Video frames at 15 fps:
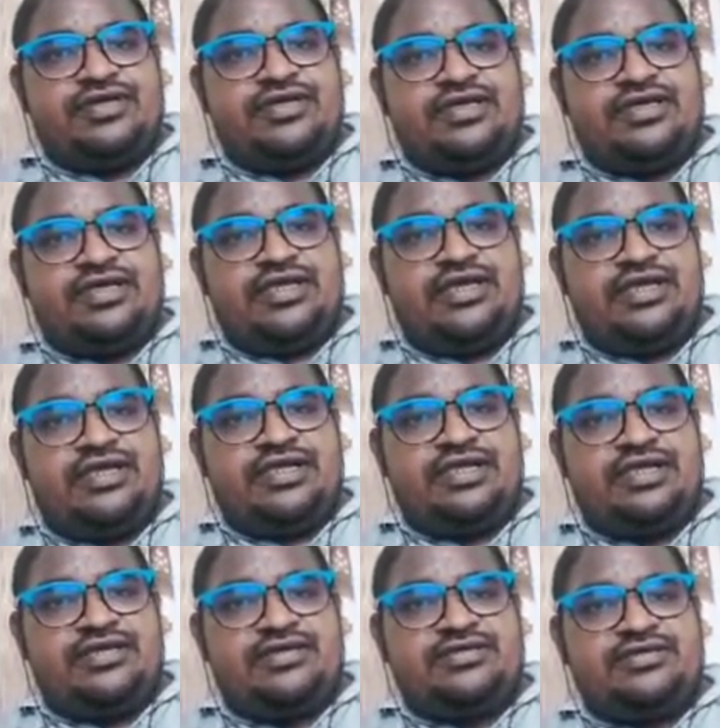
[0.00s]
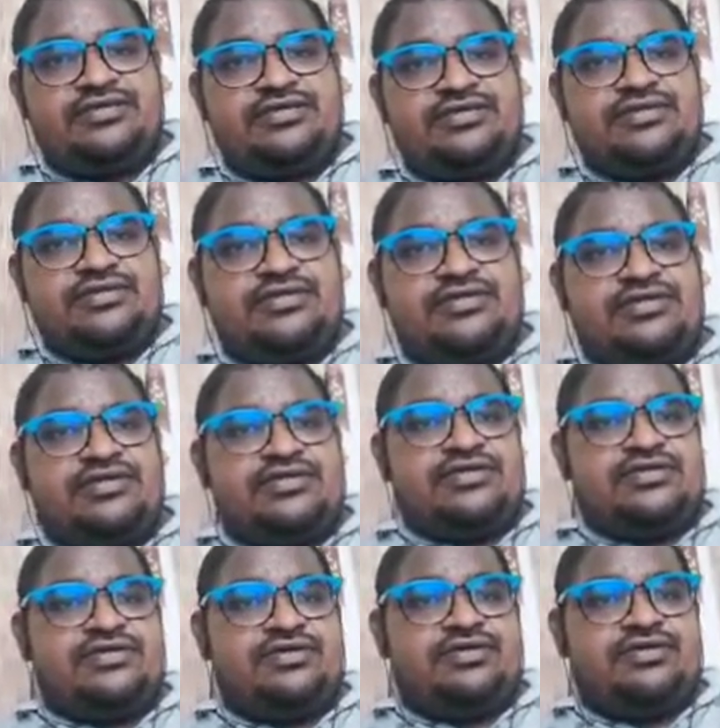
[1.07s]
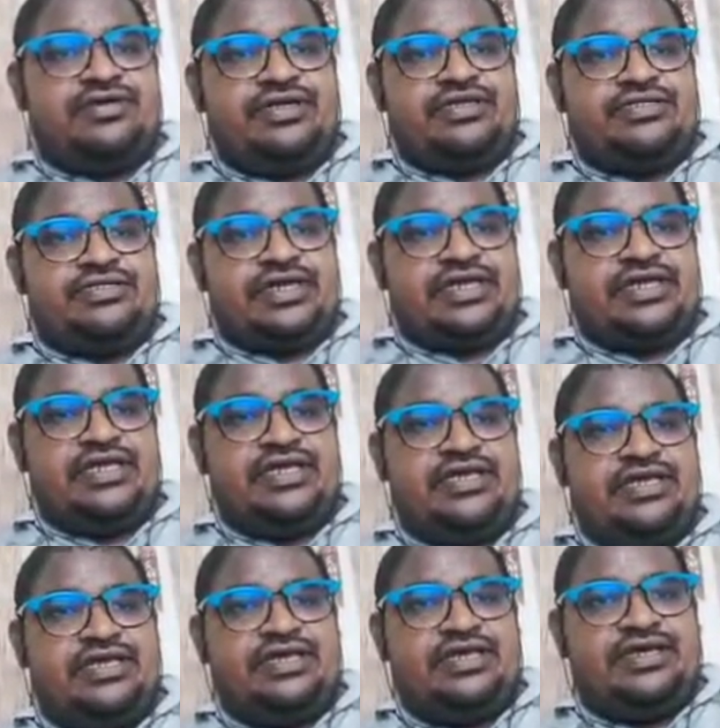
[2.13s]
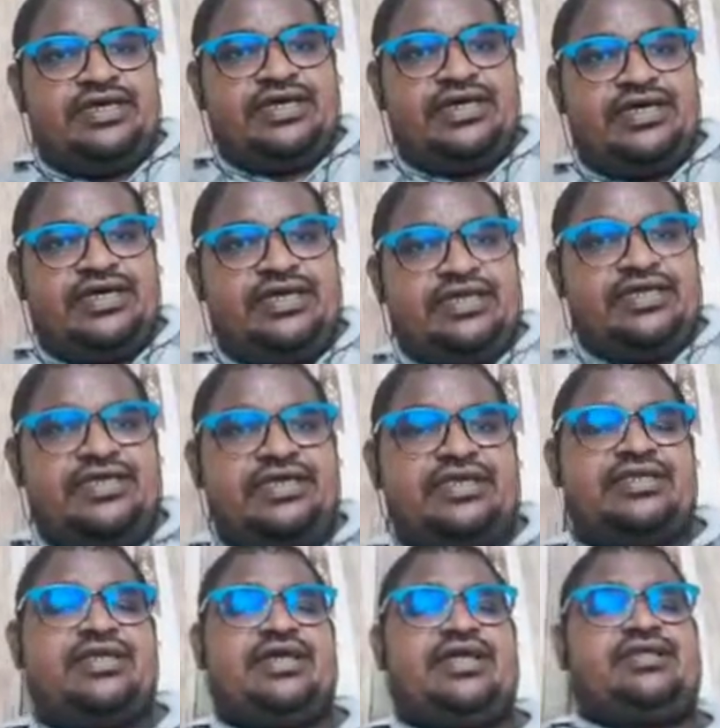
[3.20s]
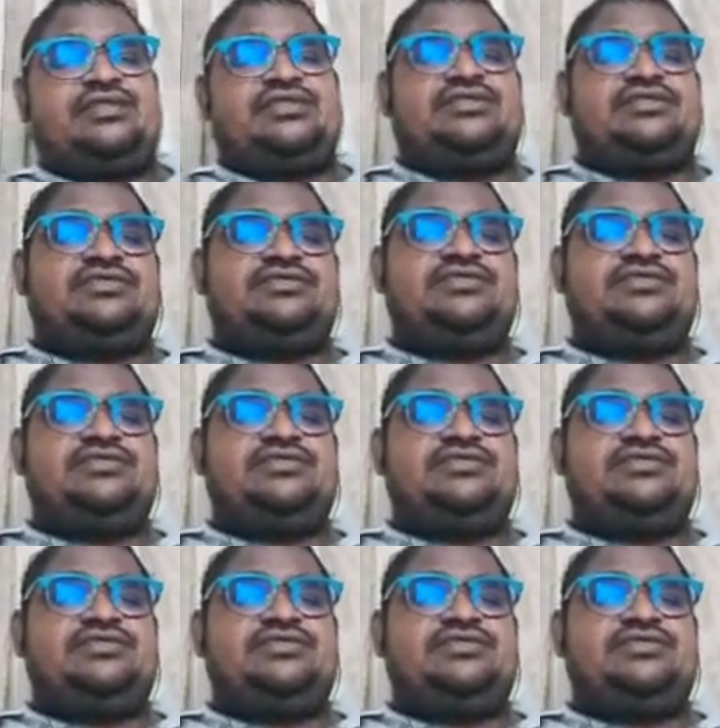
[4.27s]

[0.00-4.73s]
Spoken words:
LA. So hence IA get cancelled.